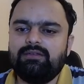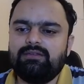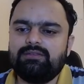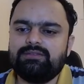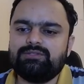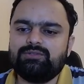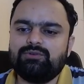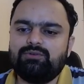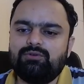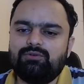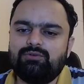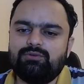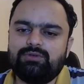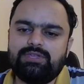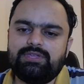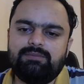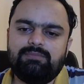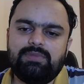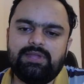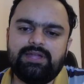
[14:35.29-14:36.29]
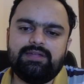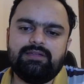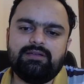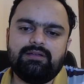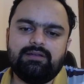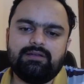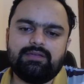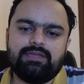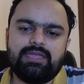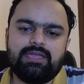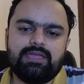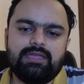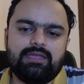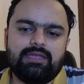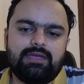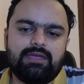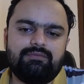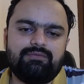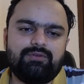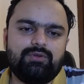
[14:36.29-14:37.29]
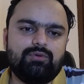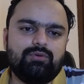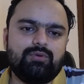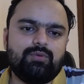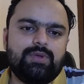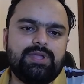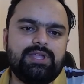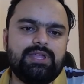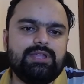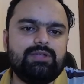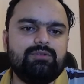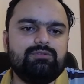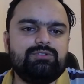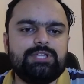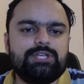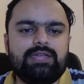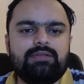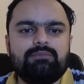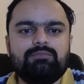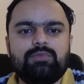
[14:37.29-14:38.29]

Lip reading: So he played king f2, queen d2 check,